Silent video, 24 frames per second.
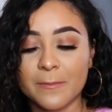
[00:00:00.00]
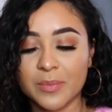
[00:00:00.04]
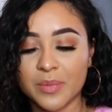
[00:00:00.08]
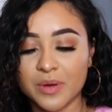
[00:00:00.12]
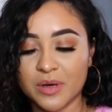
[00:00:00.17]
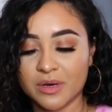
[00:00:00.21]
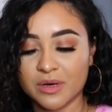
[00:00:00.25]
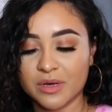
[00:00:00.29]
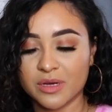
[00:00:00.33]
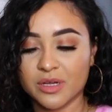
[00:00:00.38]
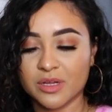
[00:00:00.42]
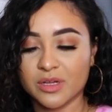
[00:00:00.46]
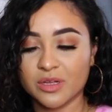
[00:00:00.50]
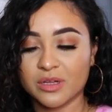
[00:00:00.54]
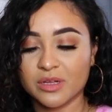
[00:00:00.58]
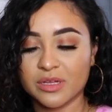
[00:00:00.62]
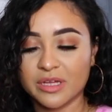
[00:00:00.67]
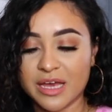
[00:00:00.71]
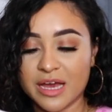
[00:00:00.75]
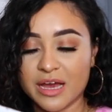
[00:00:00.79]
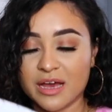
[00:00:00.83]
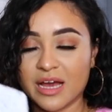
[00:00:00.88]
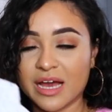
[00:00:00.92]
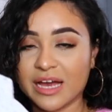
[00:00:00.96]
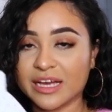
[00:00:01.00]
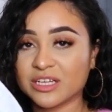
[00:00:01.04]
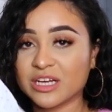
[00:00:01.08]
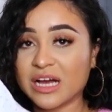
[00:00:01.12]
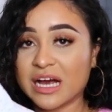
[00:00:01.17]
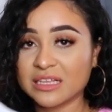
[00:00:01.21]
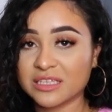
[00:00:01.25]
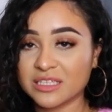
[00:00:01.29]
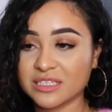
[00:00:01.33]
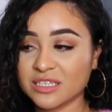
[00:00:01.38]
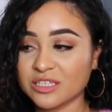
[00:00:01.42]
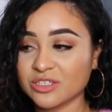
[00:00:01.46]
but yeah I
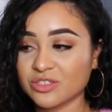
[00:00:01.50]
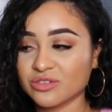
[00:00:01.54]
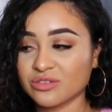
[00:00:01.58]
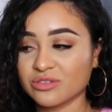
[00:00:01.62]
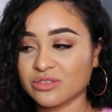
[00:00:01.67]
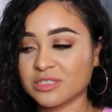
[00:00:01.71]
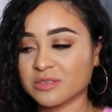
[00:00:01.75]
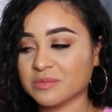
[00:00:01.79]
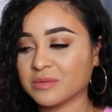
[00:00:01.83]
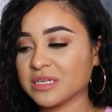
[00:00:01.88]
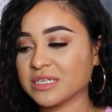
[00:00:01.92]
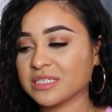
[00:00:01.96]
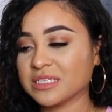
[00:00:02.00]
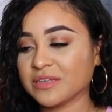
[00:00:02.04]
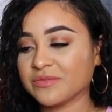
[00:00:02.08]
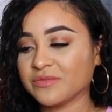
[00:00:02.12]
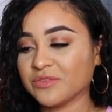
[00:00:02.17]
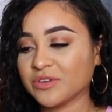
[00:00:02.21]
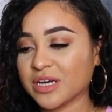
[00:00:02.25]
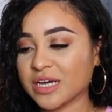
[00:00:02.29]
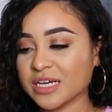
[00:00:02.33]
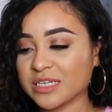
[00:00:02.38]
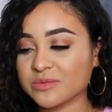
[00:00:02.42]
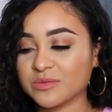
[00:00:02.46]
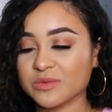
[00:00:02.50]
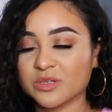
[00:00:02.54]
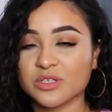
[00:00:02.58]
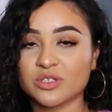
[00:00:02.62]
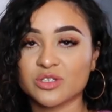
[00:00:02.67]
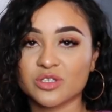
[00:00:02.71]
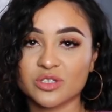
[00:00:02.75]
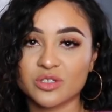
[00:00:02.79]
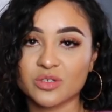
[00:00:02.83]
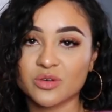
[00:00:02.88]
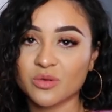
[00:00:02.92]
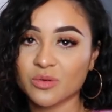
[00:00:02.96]
got this on Children's Place if you guys want
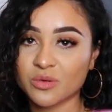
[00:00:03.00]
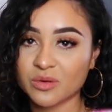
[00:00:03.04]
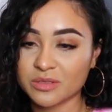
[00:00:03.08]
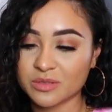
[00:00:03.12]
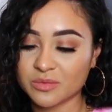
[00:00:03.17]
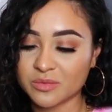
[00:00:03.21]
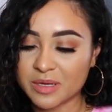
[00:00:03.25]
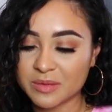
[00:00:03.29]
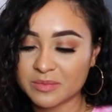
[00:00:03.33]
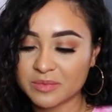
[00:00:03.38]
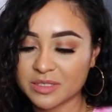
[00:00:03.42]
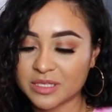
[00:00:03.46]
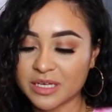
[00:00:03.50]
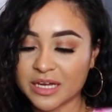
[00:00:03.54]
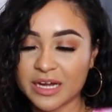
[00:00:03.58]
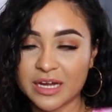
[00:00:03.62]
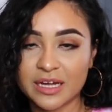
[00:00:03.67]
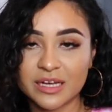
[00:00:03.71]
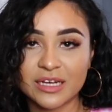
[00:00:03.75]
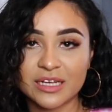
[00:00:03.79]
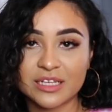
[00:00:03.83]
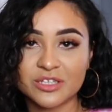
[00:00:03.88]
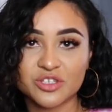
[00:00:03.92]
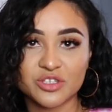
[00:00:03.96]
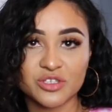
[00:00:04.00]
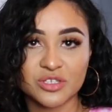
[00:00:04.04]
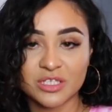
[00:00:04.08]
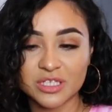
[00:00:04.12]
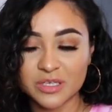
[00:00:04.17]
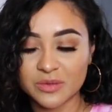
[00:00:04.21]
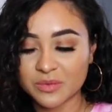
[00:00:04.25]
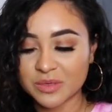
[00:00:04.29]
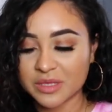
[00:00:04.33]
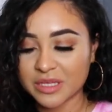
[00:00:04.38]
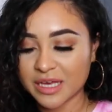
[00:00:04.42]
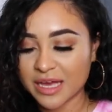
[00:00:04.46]
to just go on the website and just
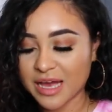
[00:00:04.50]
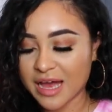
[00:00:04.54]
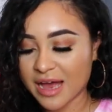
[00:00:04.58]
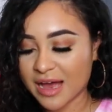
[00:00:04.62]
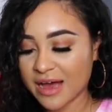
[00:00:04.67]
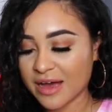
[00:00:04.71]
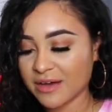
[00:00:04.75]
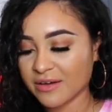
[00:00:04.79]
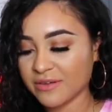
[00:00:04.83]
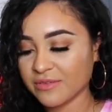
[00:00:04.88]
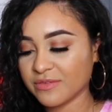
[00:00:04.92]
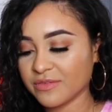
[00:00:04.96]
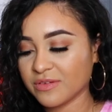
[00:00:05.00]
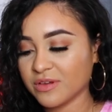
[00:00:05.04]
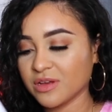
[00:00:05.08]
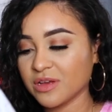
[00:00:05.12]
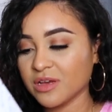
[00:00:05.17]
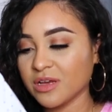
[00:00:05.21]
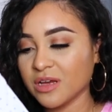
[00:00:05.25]
see what they have